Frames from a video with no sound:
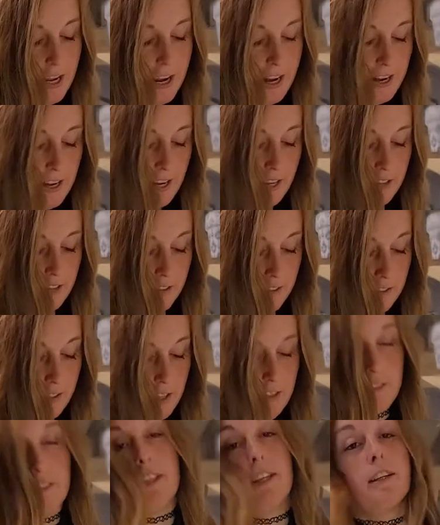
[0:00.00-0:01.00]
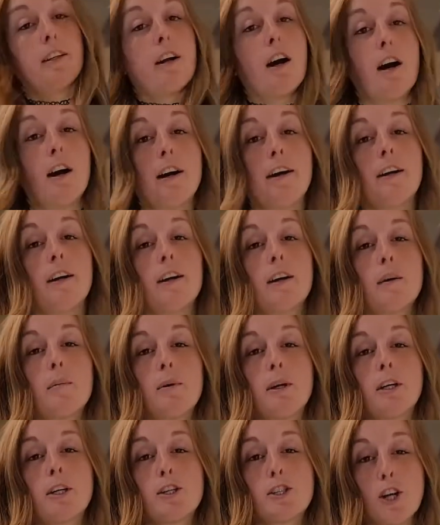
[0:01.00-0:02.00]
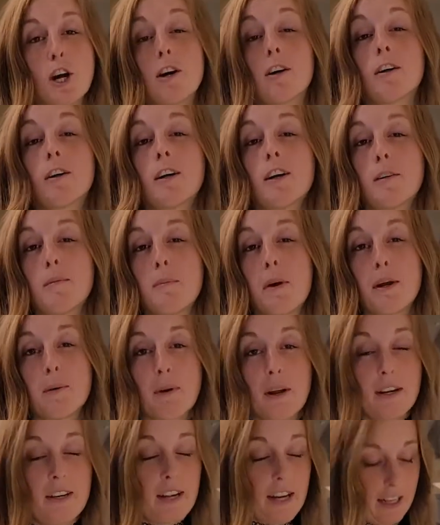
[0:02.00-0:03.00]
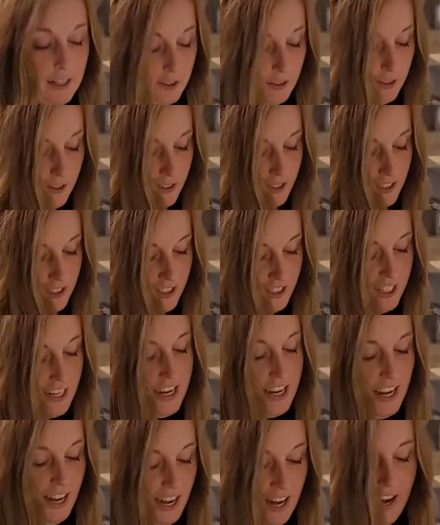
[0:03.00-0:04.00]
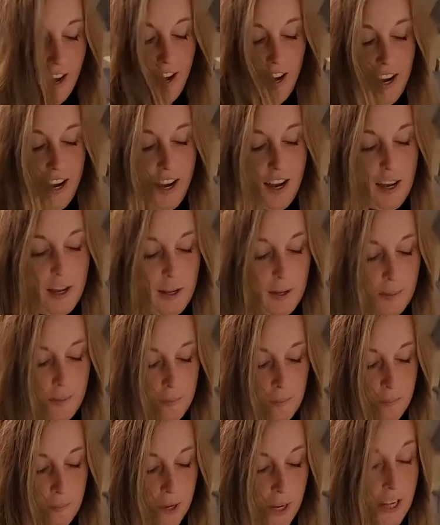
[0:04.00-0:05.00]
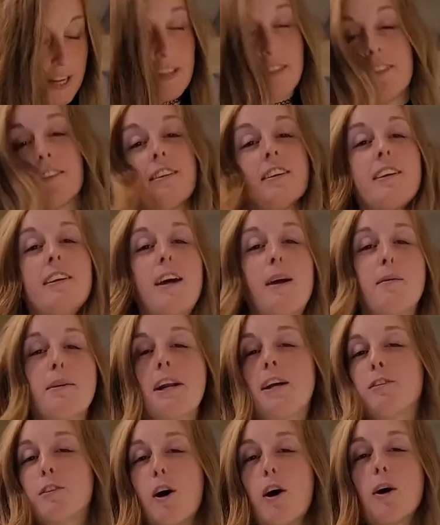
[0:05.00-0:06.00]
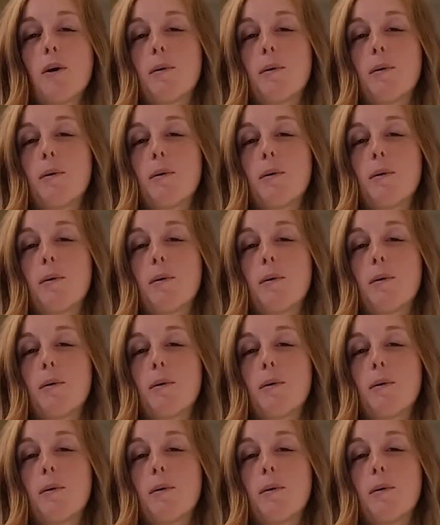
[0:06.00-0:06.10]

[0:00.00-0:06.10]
I accidentally cut a big chunk of my red nail. Um, but, I mean, I saw